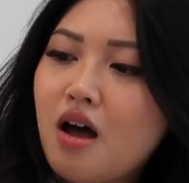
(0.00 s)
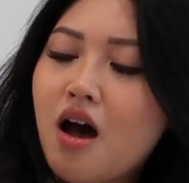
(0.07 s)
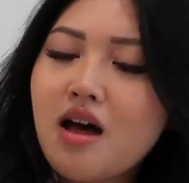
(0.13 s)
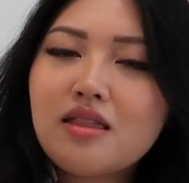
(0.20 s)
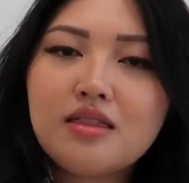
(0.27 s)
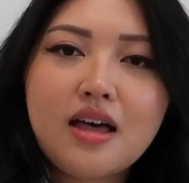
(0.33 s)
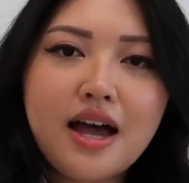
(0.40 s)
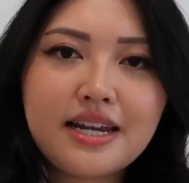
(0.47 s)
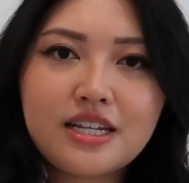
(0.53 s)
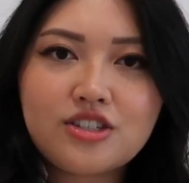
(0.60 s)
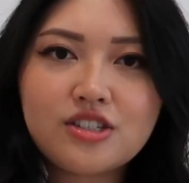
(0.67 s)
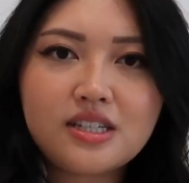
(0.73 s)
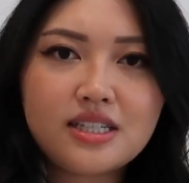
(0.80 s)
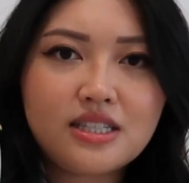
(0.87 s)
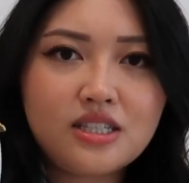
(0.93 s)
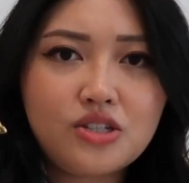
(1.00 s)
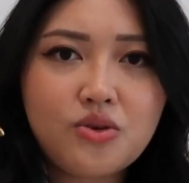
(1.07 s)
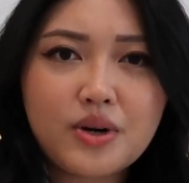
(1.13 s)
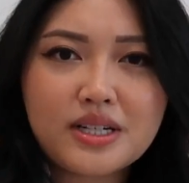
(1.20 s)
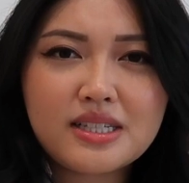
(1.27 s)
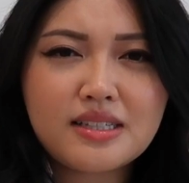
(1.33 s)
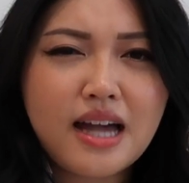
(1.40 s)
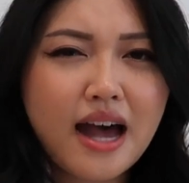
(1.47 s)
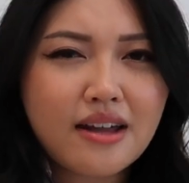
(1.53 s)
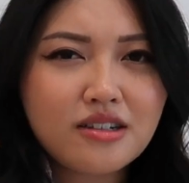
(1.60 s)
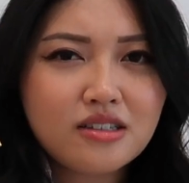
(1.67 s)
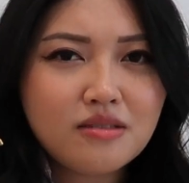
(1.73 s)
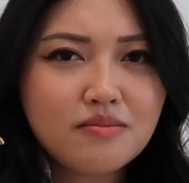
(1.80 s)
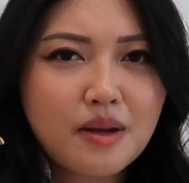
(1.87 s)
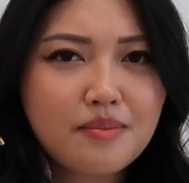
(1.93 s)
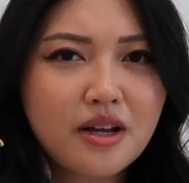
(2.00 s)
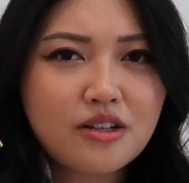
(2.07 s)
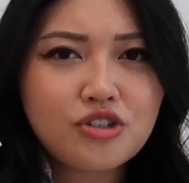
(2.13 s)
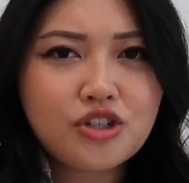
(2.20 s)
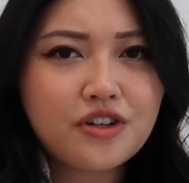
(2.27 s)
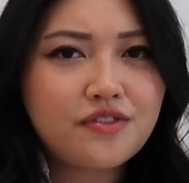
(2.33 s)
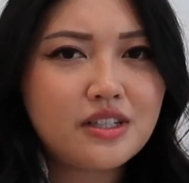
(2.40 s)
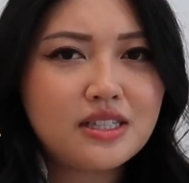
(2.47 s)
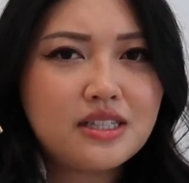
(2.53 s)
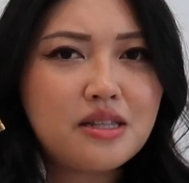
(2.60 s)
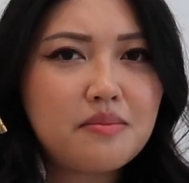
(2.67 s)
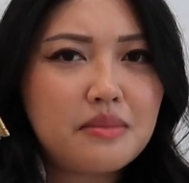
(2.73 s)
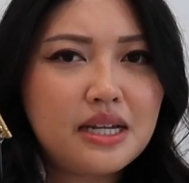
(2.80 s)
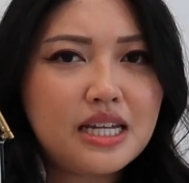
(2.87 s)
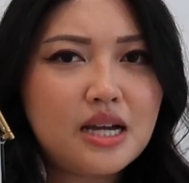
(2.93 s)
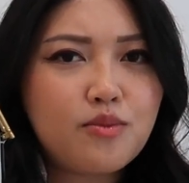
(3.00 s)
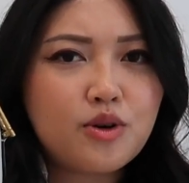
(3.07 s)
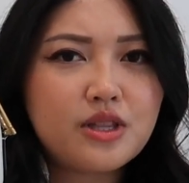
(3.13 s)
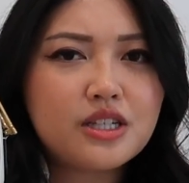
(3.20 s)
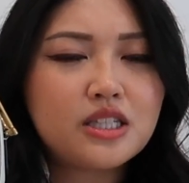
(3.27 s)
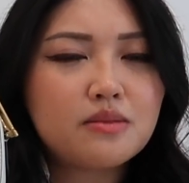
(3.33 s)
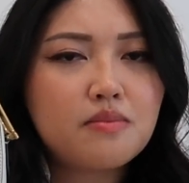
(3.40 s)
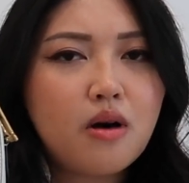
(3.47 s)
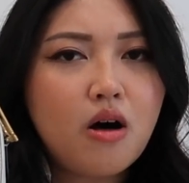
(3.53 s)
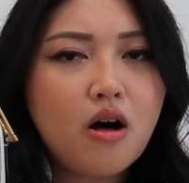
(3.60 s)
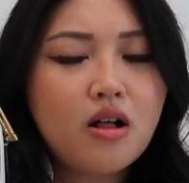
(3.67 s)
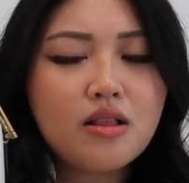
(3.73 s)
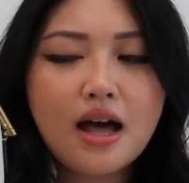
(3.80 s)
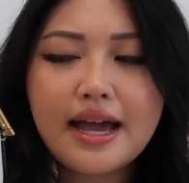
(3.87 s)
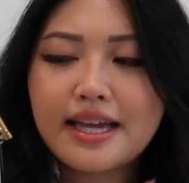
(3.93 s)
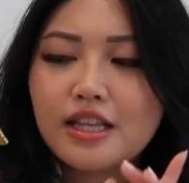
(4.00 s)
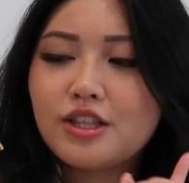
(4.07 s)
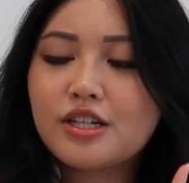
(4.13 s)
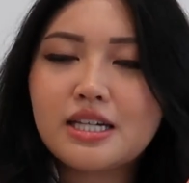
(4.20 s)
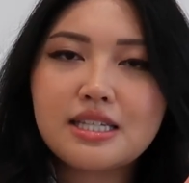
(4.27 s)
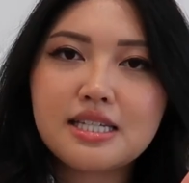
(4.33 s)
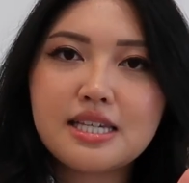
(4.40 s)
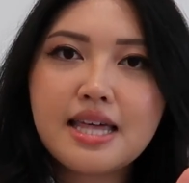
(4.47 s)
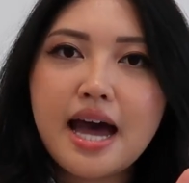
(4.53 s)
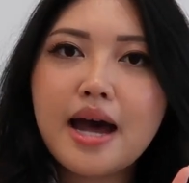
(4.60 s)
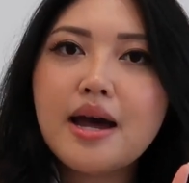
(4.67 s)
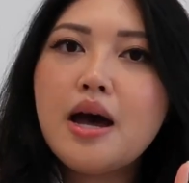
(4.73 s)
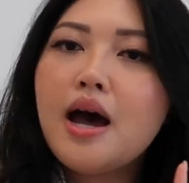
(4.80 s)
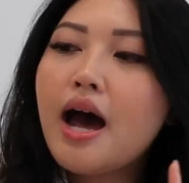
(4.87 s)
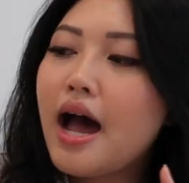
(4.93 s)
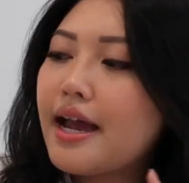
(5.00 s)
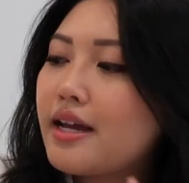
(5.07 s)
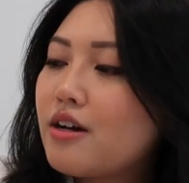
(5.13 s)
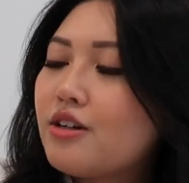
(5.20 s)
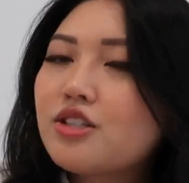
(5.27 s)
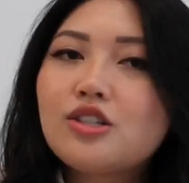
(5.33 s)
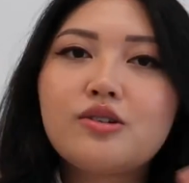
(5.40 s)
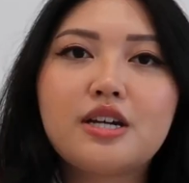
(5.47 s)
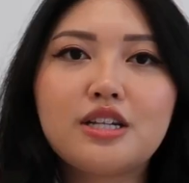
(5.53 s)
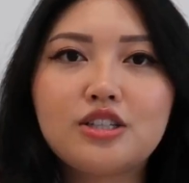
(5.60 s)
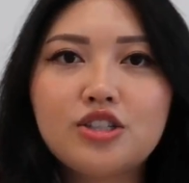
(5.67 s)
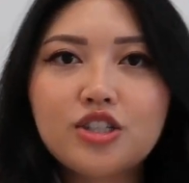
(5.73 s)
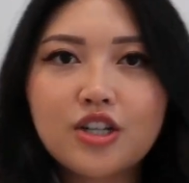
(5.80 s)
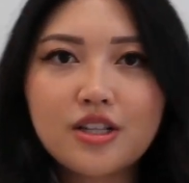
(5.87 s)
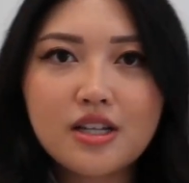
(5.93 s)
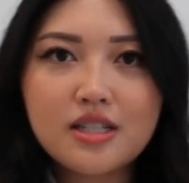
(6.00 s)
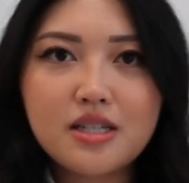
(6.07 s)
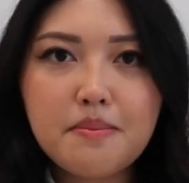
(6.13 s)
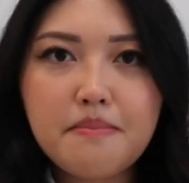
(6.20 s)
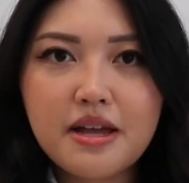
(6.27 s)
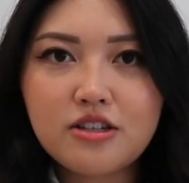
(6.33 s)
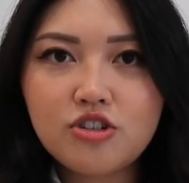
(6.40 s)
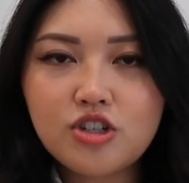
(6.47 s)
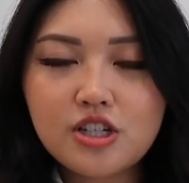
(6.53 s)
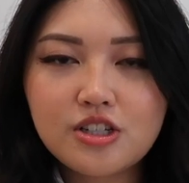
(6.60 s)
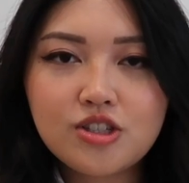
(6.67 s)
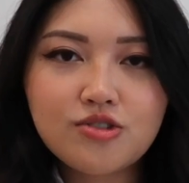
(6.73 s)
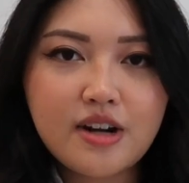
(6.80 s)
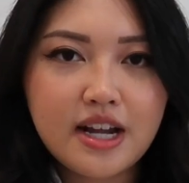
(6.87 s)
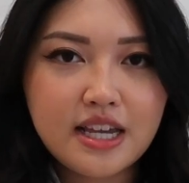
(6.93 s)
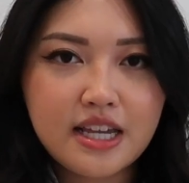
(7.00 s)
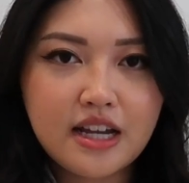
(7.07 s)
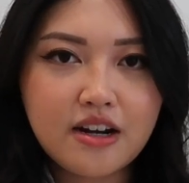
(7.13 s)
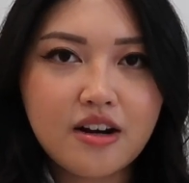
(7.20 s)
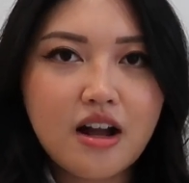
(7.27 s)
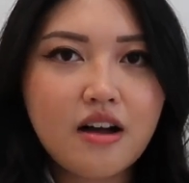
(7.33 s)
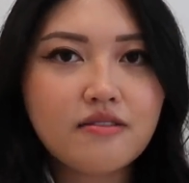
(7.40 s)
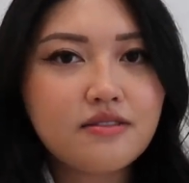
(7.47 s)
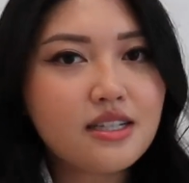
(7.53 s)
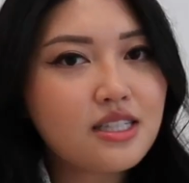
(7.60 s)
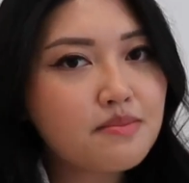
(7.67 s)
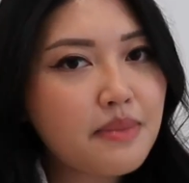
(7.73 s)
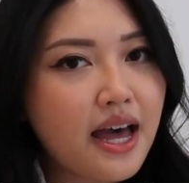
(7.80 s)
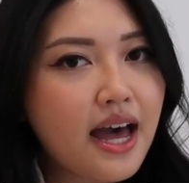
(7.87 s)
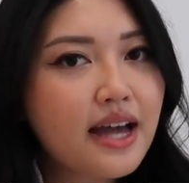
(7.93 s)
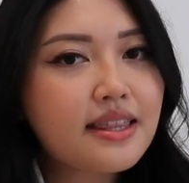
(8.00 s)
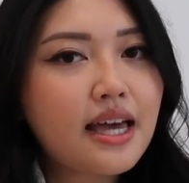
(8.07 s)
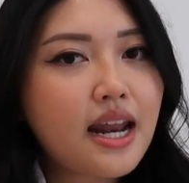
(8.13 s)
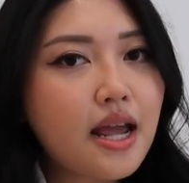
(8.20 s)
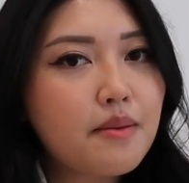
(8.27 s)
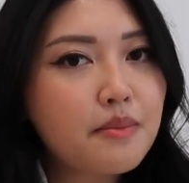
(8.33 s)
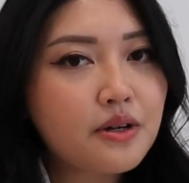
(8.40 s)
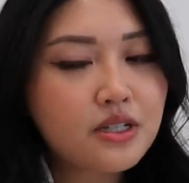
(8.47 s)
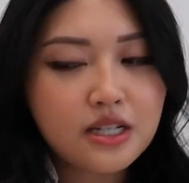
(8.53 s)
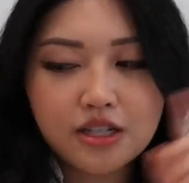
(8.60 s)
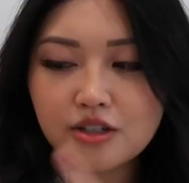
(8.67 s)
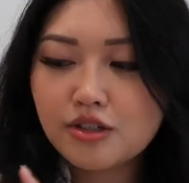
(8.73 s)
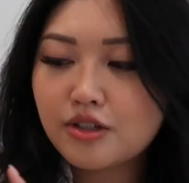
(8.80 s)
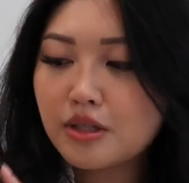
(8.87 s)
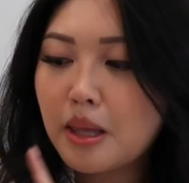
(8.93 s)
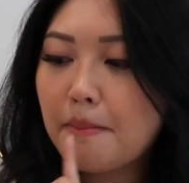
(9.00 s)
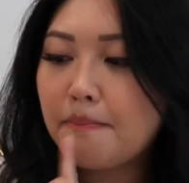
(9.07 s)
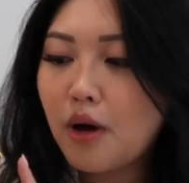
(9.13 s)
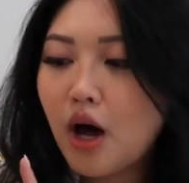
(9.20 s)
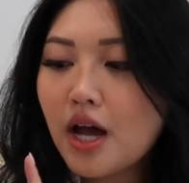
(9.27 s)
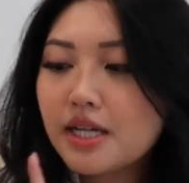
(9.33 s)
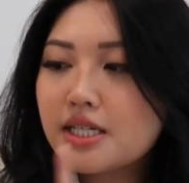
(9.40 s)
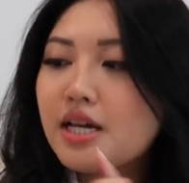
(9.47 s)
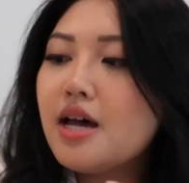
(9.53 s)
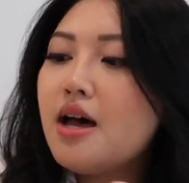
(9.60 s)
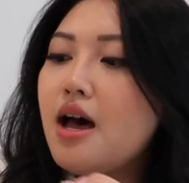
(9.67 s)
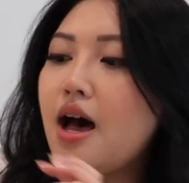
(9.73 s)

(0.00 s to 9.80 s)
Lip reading: Online, it just says Dior saddle. I'm not sure if this is the medium or the small. I can look into that. I can also insert the dimensions right here of this bag that I particularly bought.